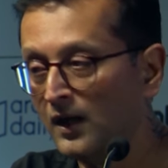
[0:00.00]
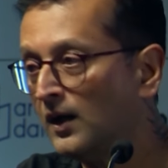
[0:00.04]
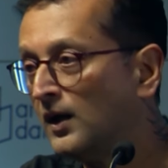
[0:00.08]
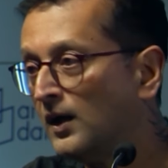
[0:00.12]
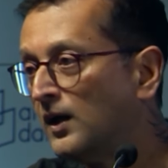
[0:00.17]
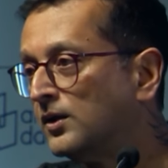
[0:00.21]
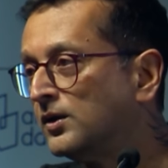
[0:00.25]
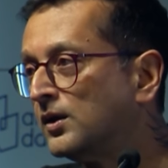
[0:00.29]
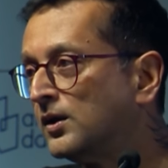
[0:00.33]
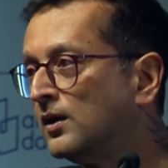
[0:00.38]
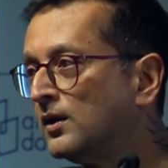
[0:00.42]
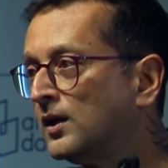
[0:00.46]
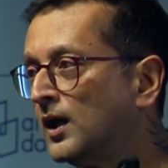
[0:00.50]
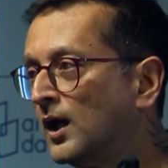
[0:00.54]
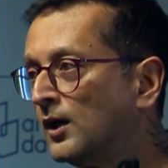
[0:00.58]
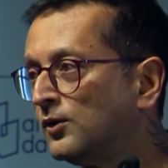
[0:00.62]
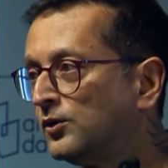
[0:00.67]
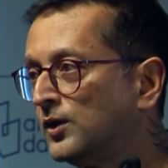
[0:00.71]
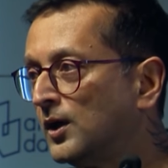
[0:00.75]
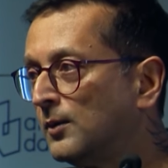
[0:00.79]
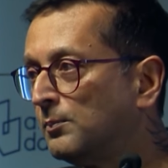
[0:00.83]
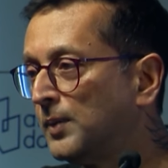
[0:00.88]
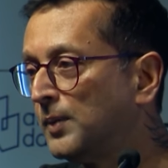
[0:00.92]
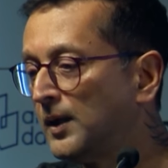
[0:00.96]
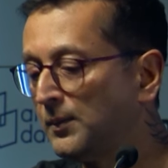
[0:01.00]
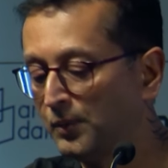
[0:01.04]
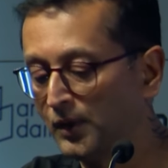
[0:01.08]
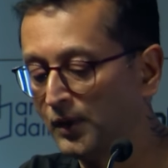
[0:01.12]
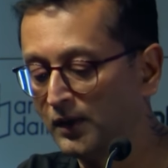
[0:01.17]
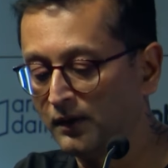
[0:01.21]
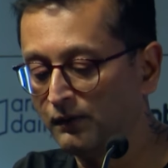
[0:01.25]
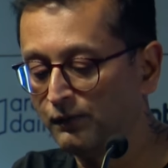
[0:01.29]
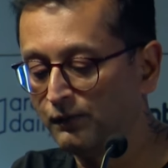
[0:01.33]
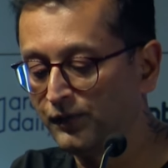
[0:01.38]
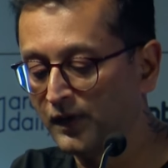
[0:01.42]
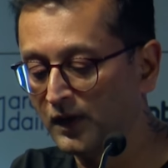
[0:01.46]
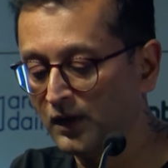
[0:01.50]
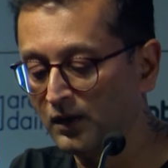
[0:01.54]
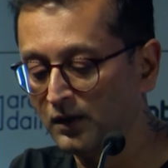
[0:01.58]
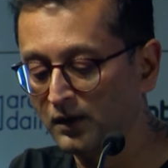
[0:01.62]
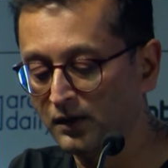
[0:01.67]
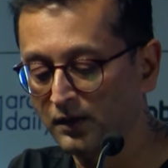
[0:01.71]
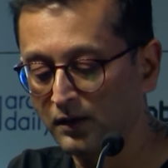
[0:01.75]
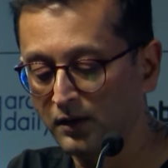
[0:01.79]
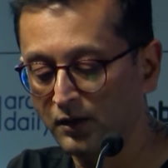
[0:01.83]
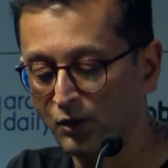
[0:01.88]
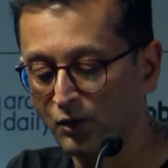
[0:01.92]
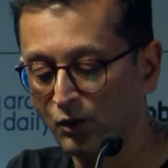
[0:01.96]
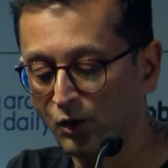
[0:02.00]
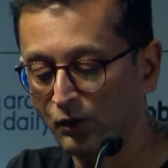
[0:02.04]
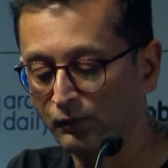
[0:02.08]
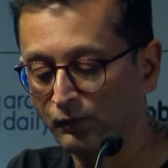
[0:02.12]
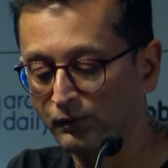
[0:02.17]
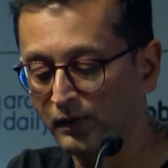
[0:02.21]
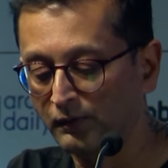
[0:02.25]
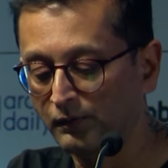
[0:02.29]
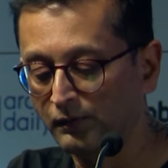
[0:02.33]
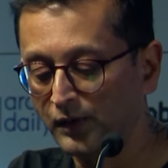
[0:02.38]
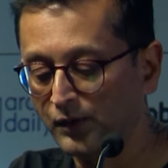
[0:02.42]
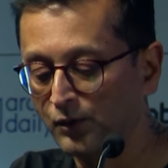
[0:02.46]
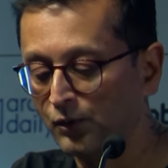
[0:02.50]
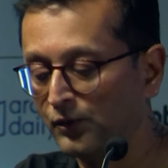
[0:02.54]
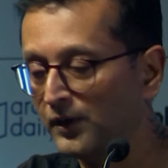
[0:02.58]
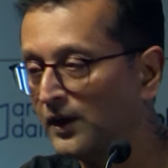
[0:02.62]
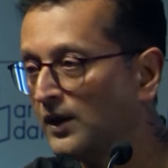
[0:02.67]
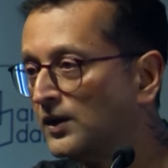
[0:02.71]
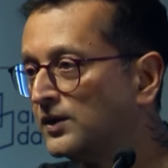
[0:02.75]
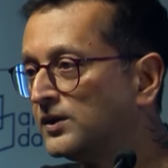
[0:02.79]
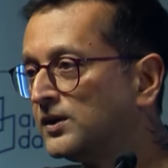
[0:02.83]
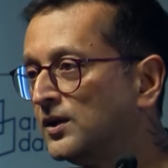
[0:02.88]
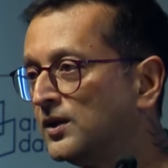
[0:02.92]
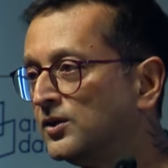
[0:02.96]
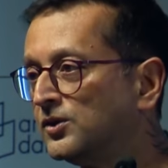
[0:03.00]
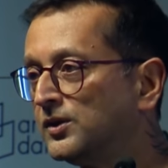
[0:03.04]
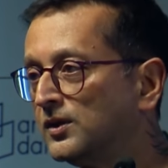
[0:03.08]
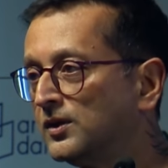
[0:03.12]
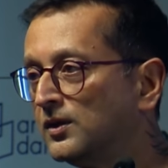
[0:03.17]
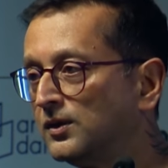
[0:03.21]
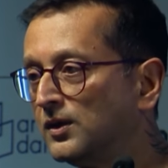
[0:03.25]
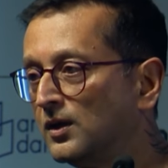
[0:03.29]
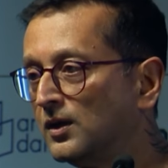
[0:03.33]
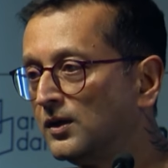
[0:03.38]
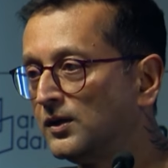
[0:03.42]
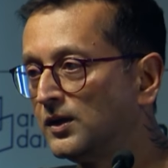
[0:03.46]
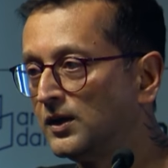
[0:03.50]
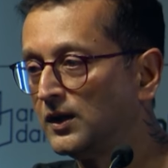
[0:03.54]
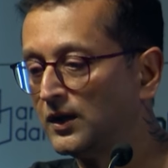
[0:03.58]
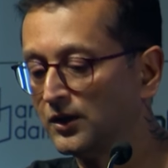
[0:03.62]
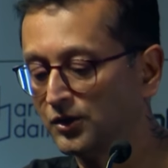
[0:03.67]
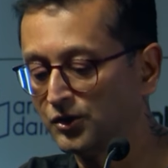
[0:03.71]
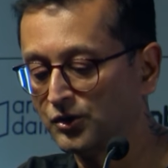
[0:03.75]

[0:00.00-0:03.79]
It turned out that people in Finland and Norway were doing it since the 30s.